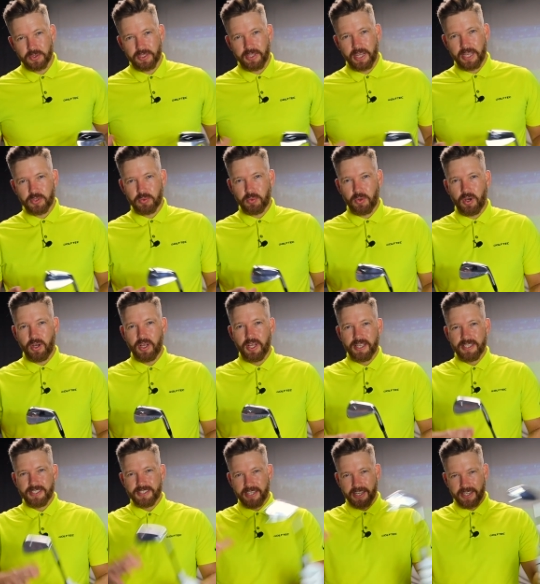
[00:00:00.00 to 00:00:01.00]
and that's what
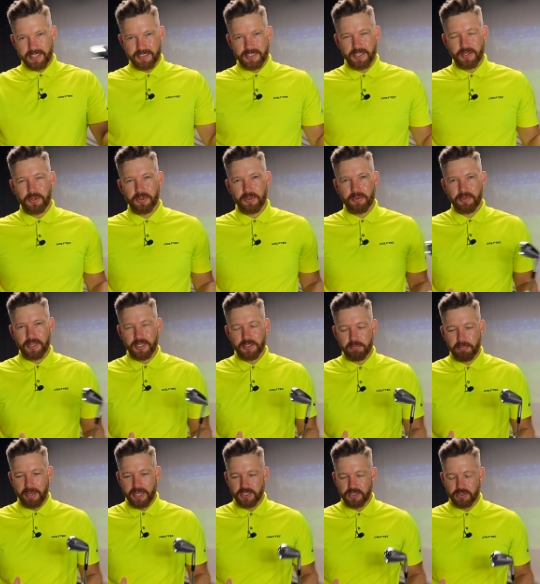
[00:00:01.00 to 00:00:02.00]
stack and tilt is
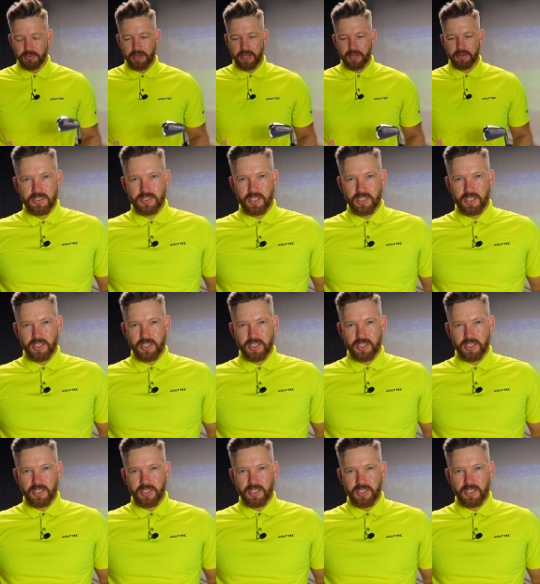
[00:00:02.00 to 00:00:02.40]
based around.